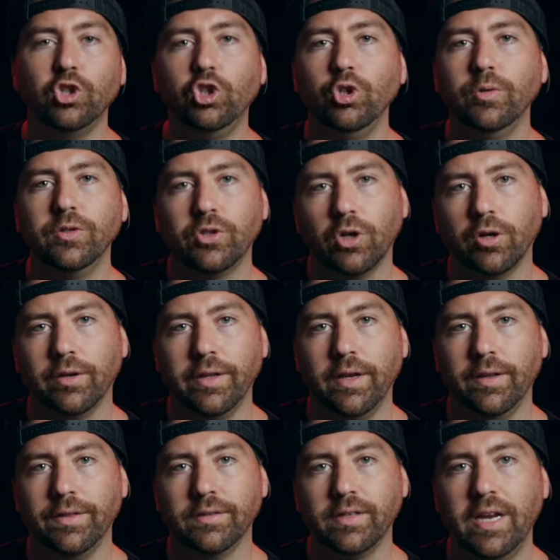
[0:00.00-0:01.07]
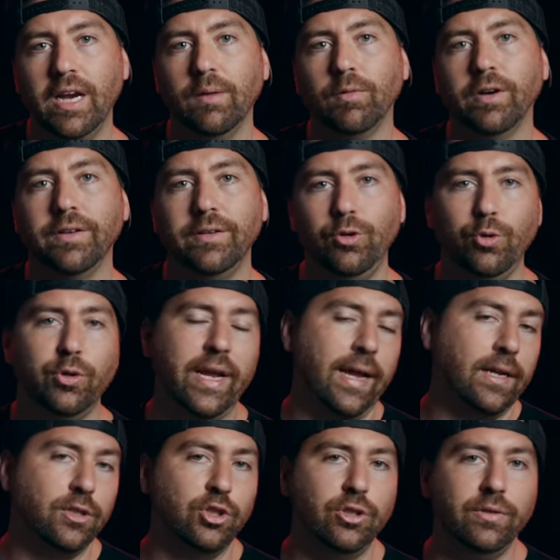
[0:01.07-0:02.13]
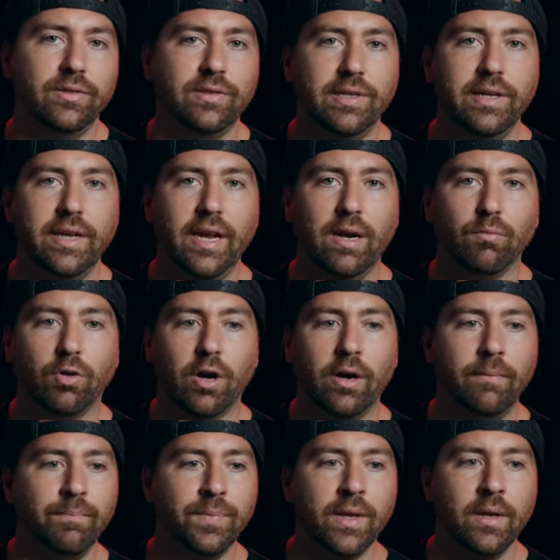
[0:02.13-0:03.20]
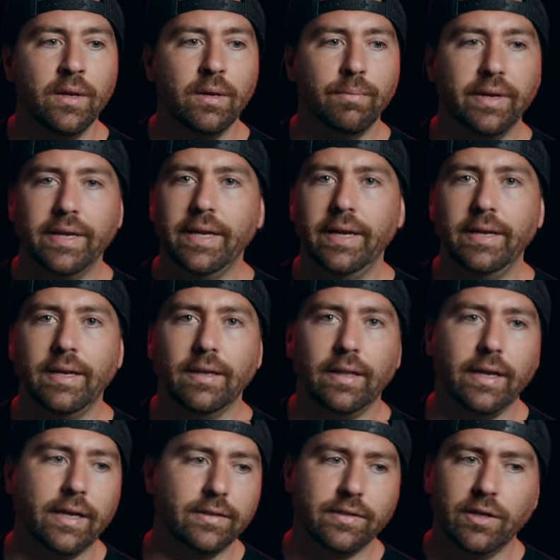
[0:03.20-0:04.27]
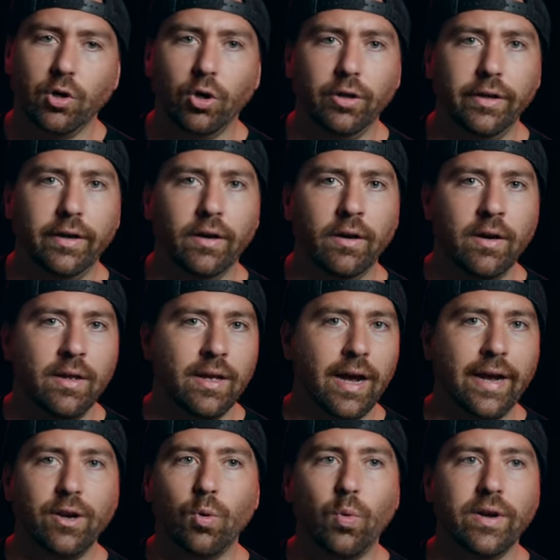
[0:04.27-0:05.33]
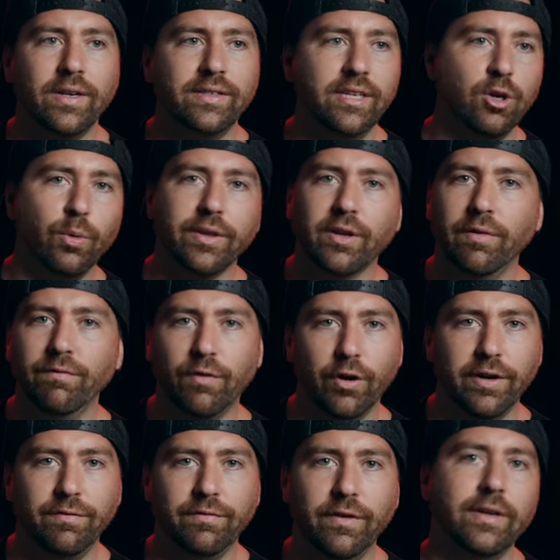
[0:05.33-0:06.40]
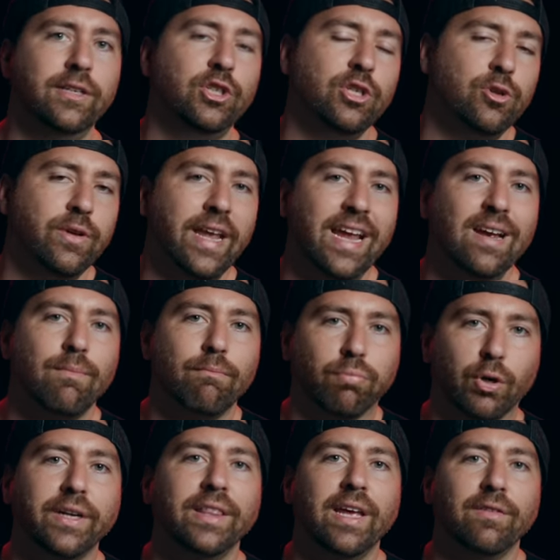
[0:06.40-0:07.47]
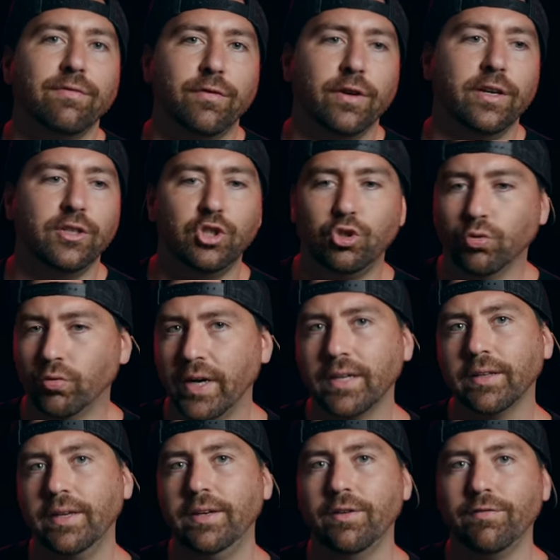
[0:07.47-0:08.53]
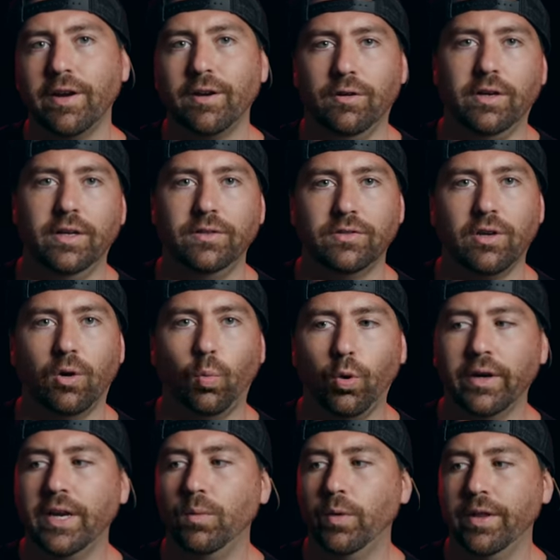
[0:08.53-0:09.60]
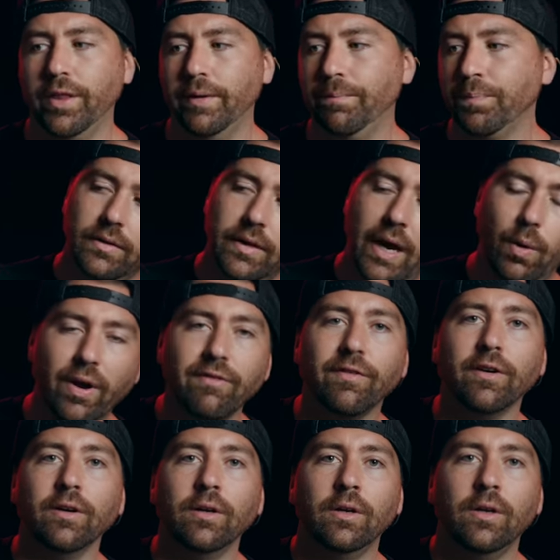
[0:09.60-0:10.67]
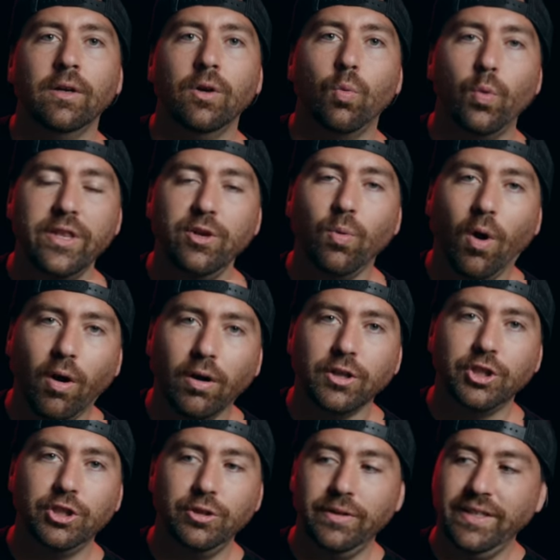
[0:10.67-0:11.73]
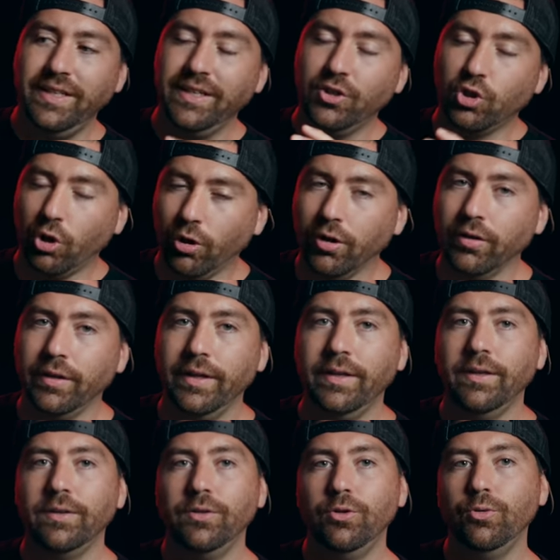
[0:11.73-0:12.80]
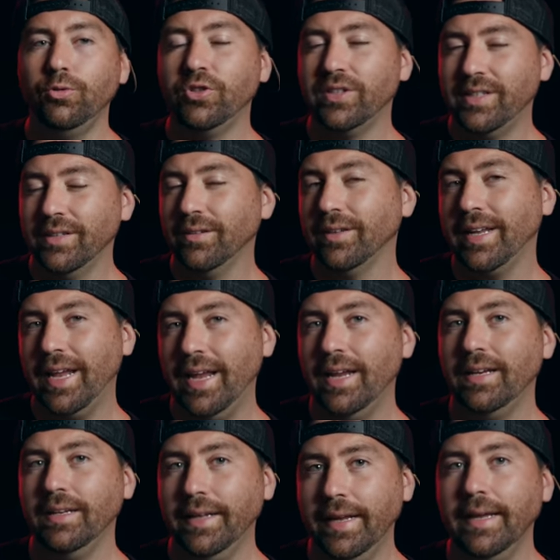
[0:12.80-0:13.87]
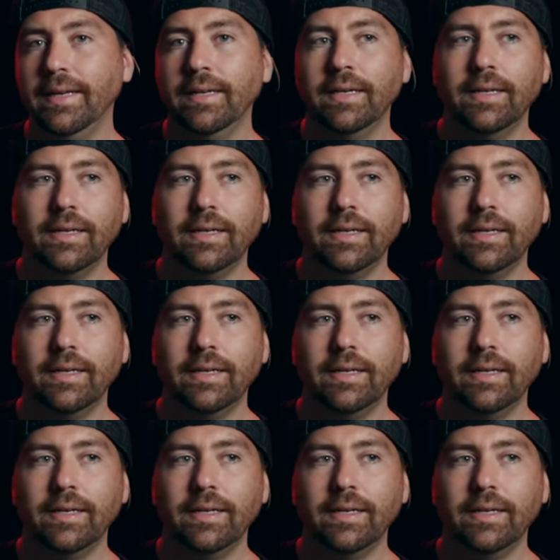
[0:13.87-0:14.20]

shoot internally on this camera, you can shoot Cam RAW, but again, like I said earlier, I don't wanna deal with converting footage and you can't bring that footage directly into Final Cut and start working with it. However, when you are shooting internally, you still can get